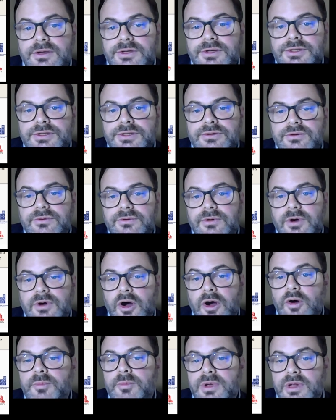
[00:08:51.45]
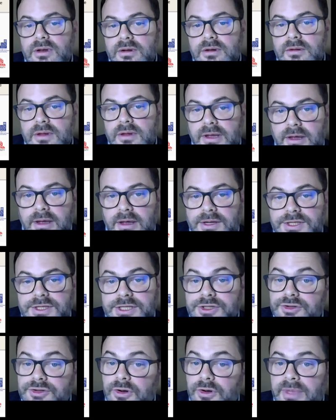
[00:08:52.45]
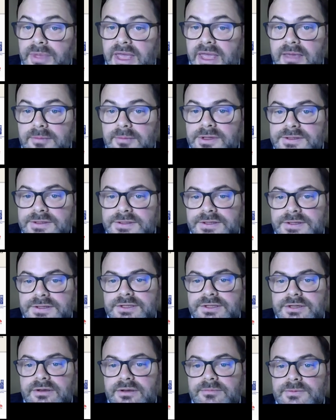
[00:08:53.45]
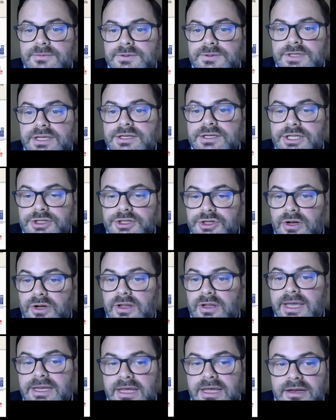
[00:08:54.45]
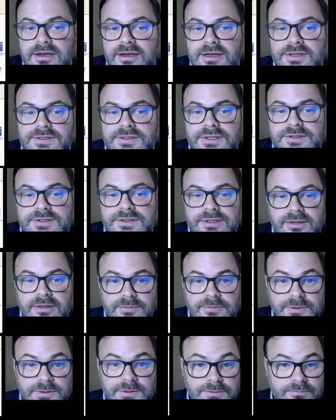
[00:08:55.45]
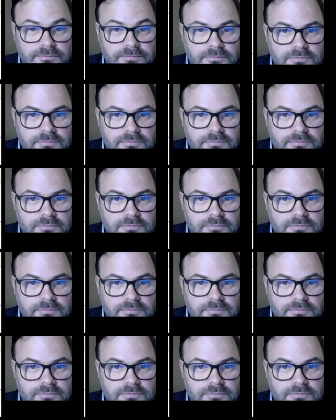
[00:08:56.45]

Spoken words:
to open digital payment systems and digital identity systems.